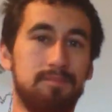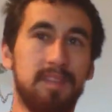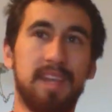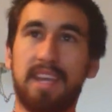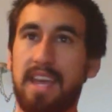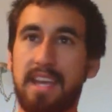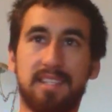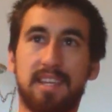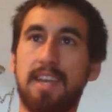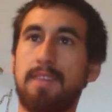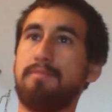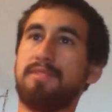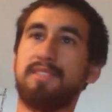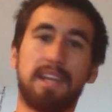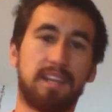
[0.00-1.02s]
Like X
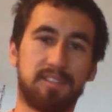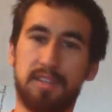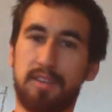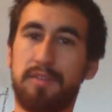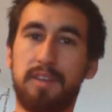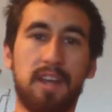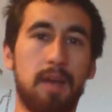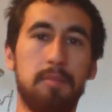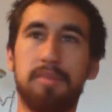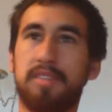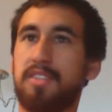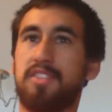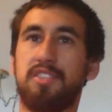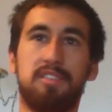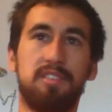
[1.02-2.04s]
Games, like surfing
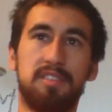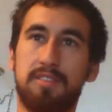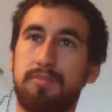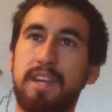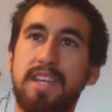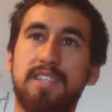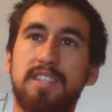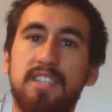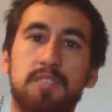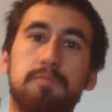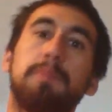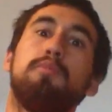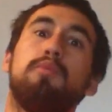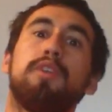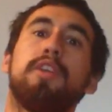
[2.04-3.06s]
competitions and races.
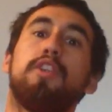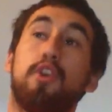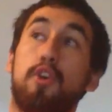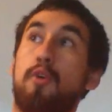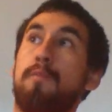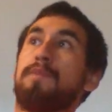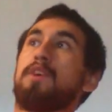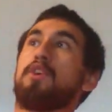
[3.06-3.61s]
People want to know